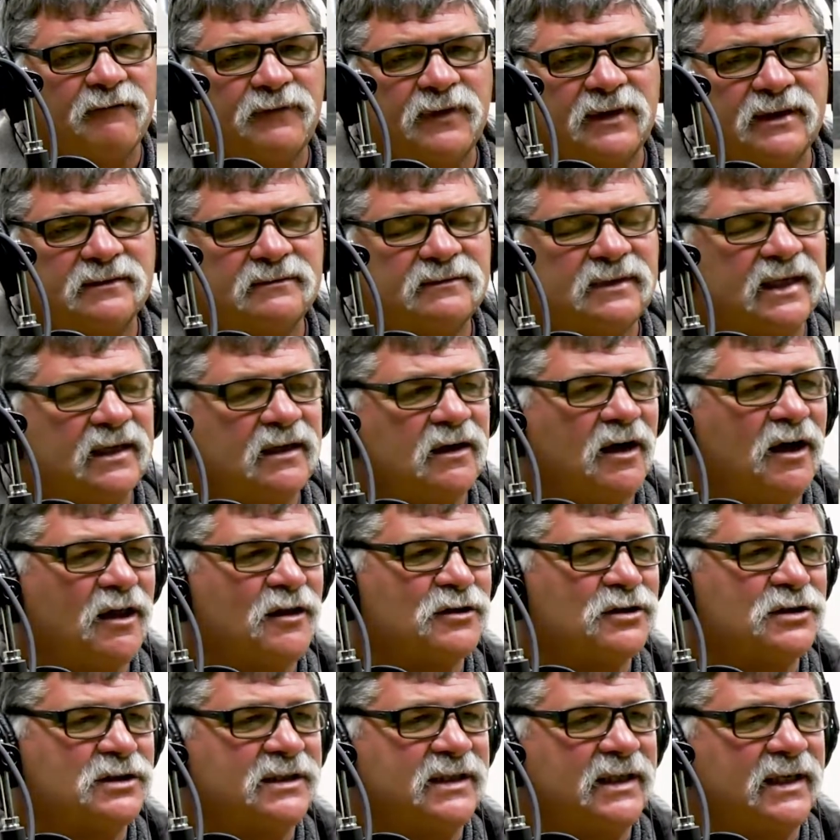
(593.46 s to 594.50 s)
at
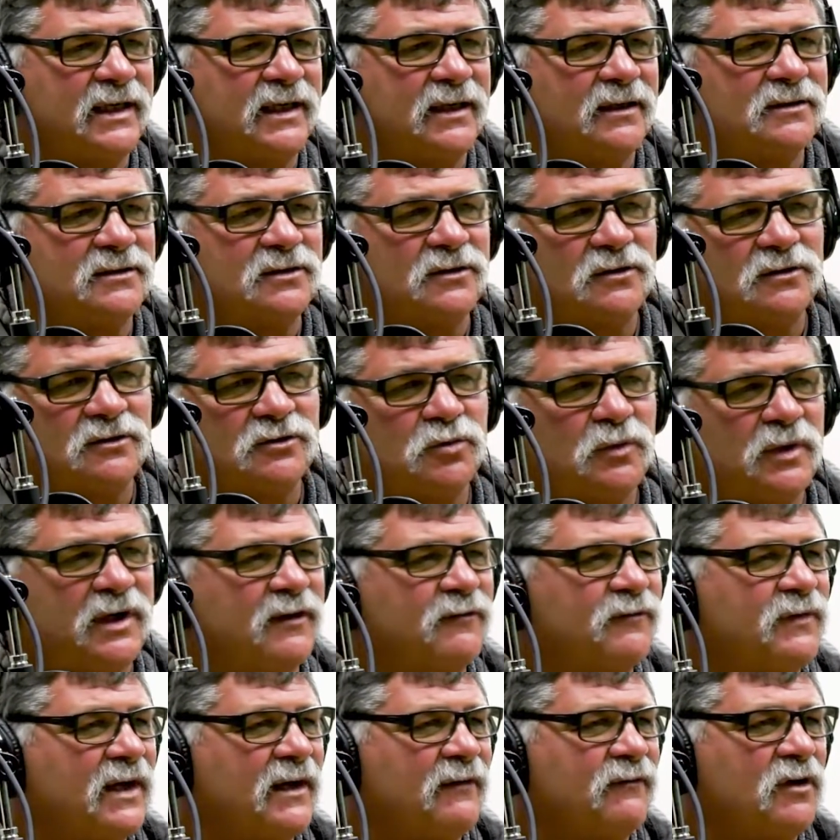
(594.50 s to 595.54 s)
$10 a ticket or
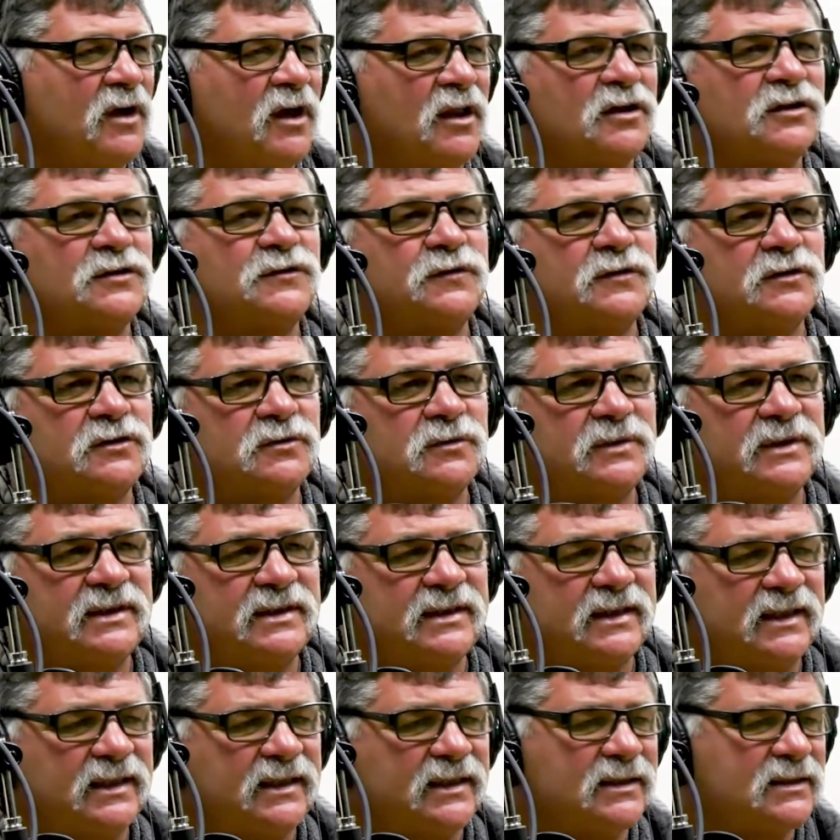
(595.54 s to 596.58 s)
$25 for 3
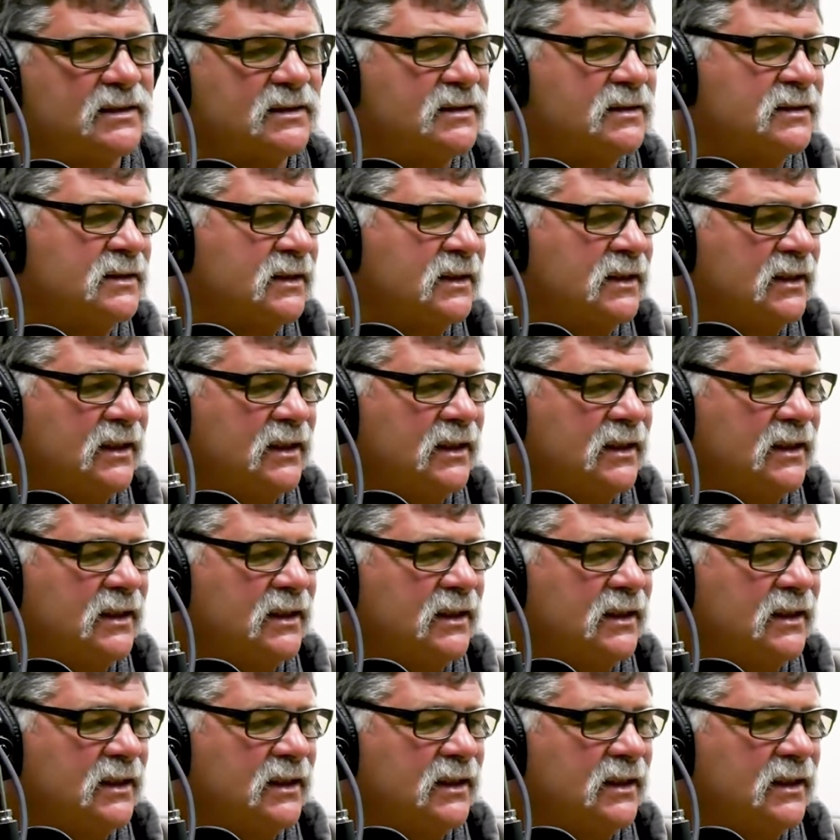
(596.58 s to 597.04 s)
tickets.